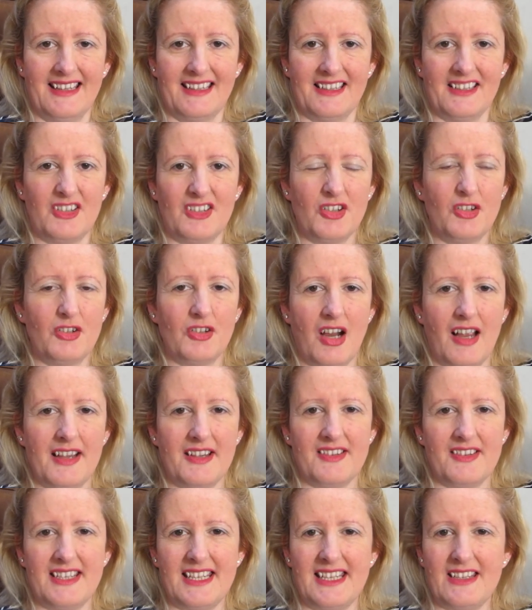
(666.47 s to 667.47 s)
You kind
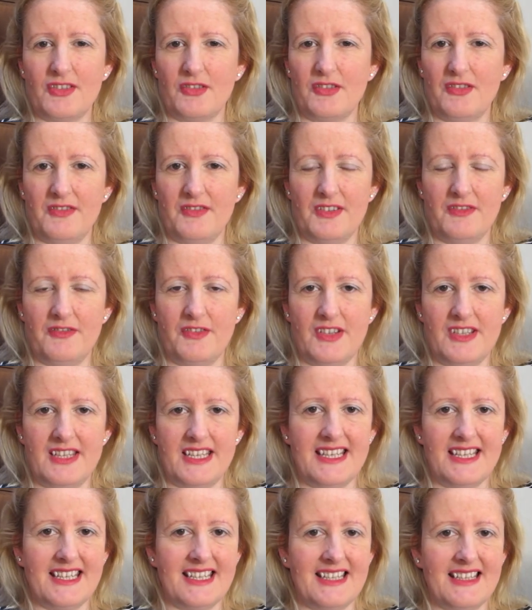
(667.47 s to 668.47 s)
of see sort of the first
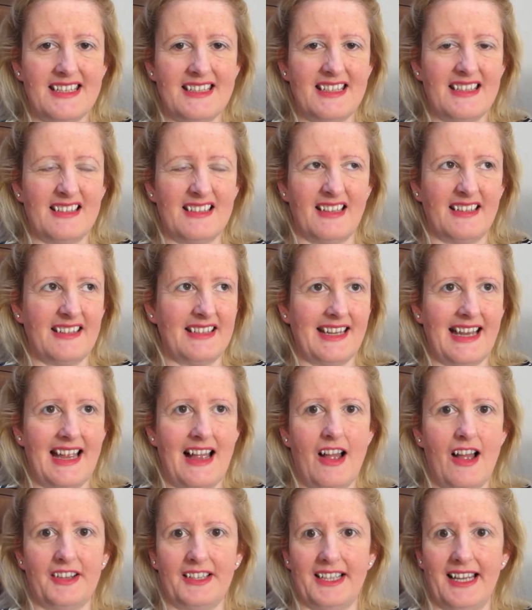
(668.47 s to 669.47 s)
sentence and it's like,
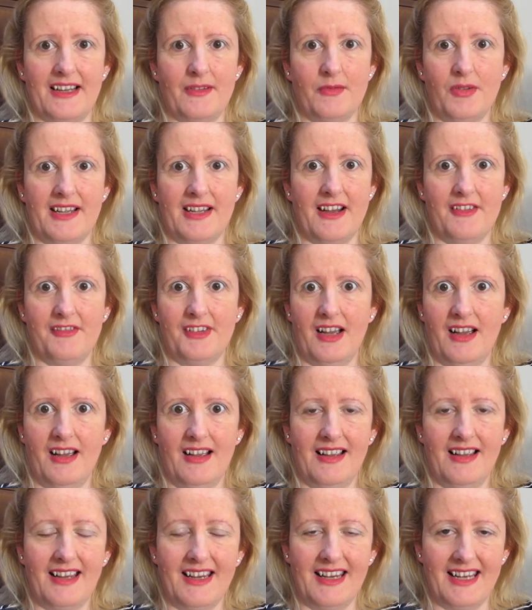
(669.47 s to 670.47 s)
yeah, okay, whatever,
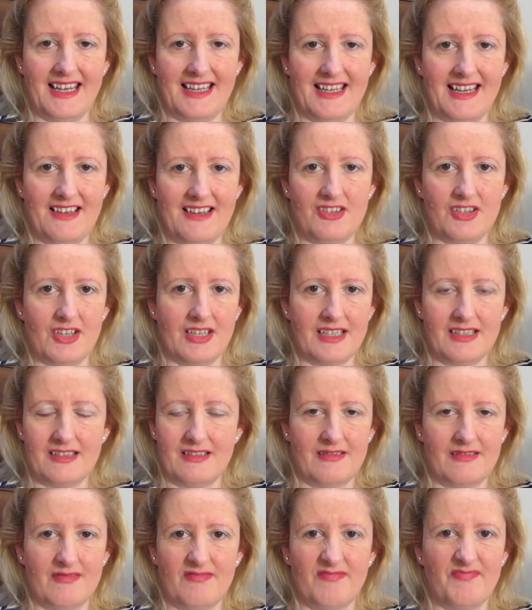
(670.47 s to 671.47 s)
and then just
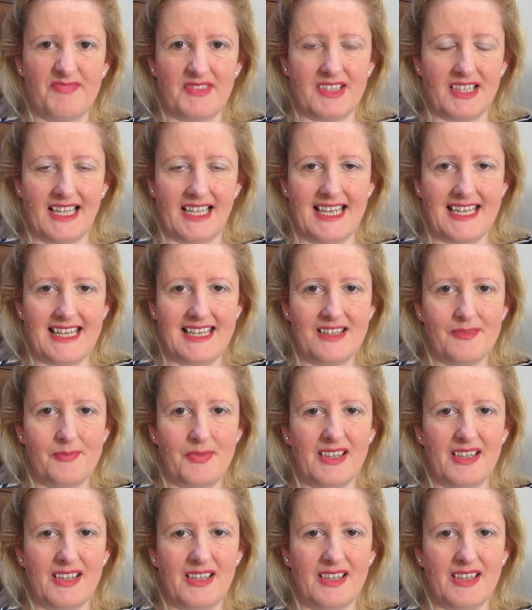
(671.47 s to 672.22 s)
delete.